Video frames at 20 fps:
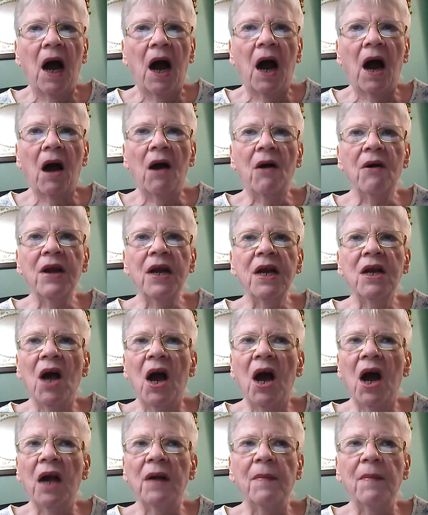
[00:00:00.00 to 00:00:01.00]
our
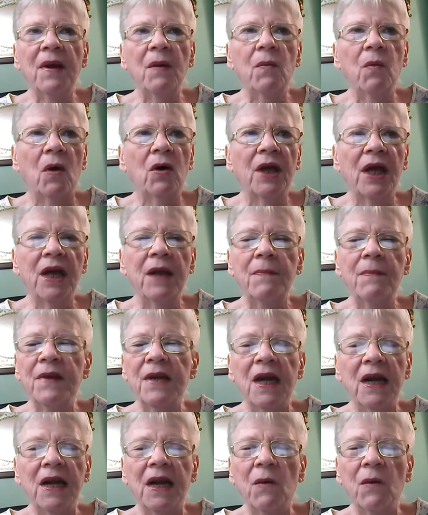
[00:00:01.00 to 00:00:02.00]
economy will keep
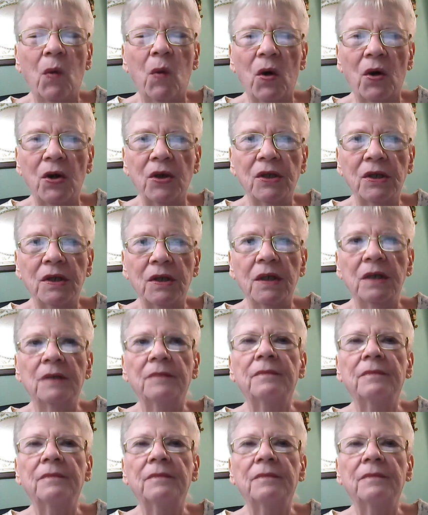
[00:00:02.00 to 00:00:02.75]
getting worse.